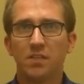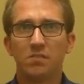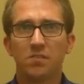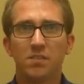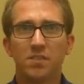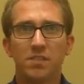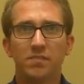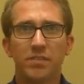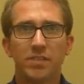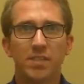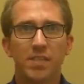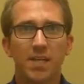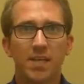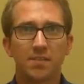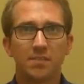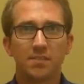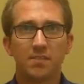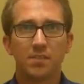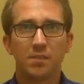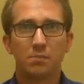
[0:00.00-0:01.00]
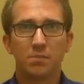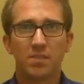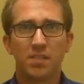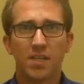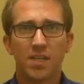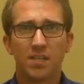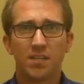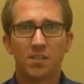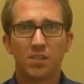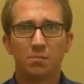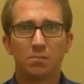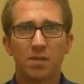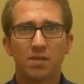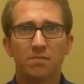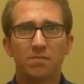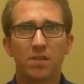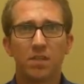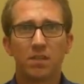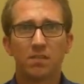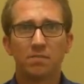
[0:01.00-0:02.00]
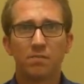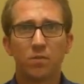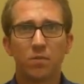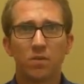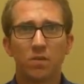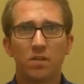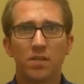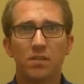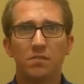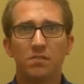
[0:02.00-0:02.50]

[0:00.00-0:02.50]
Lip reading: and receiving tax-exempt status by filing for